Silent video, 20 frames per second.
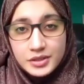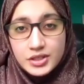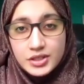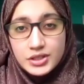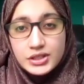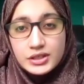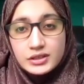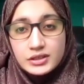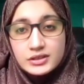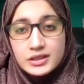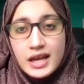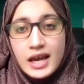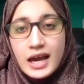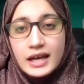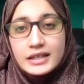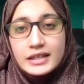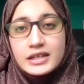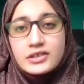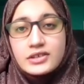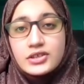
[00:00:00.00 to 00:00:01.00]
materials,
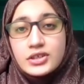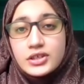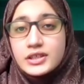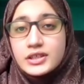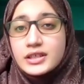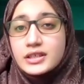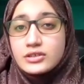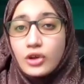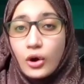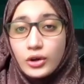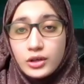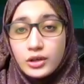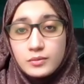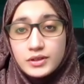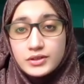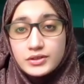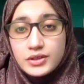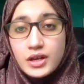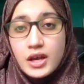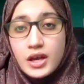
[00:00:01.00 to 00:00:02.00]
and internal
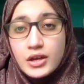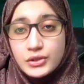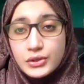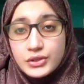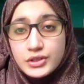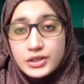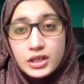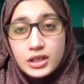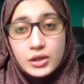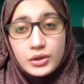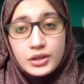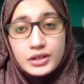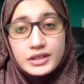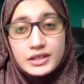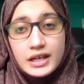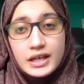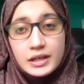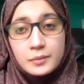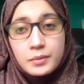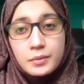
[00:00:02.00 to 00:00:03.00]
documents, so
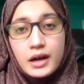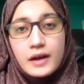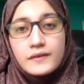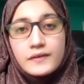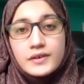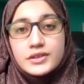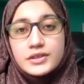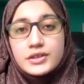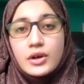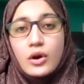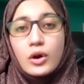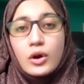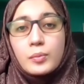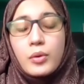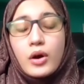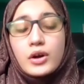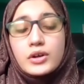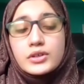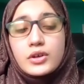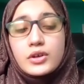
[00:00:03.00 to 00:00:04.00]
security and privacy are
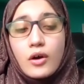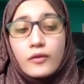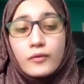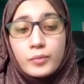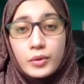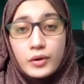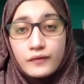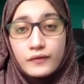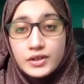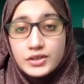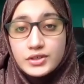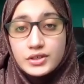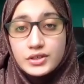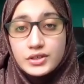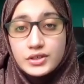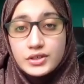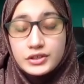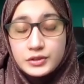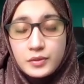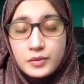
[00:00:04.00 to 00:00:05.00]
part of
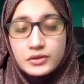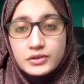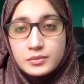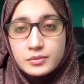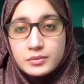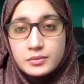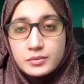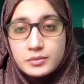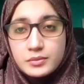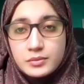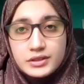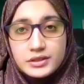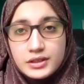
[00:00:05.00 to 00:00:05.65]
professional responsibility.